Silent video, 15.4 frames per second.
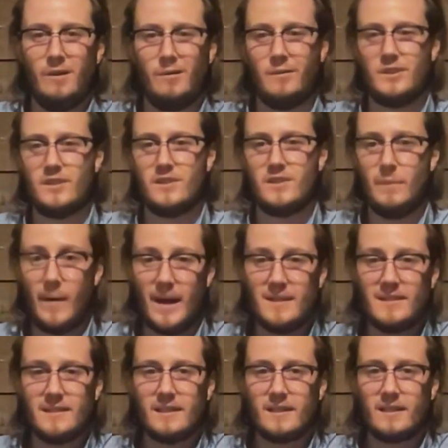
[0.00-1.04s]
which is the
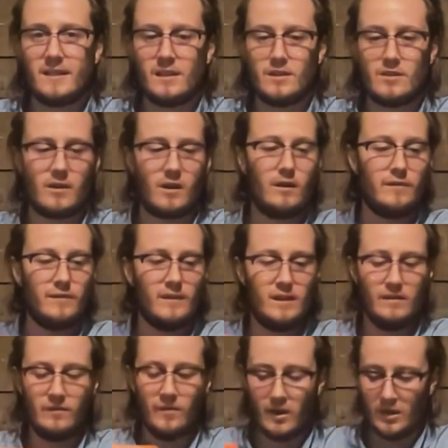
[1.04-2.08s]
basic control for
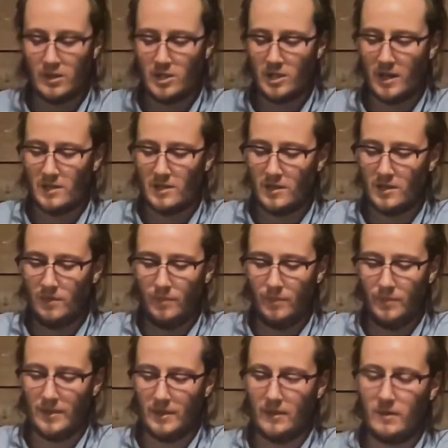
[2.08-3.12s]
the inverter charger,
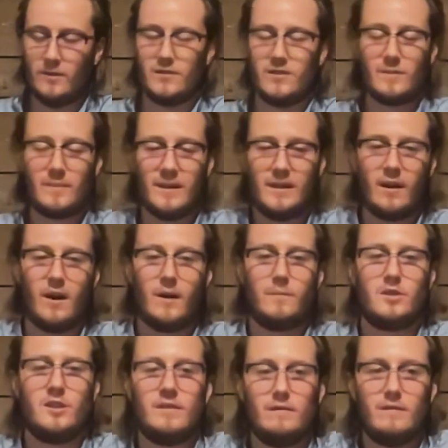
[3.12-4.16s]
but there'll also be the
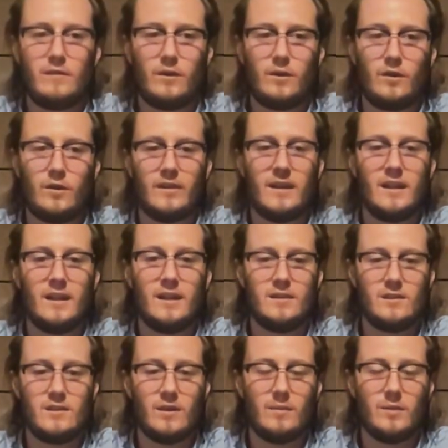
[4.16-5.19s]
option for the
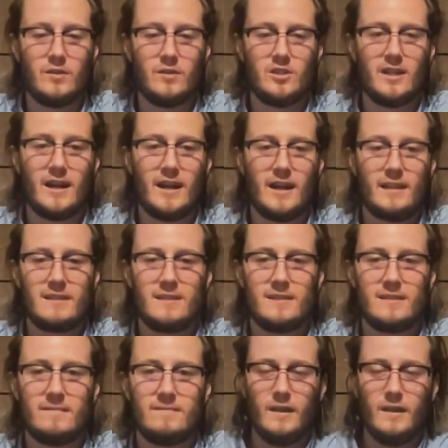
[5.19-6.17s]
Servo GX.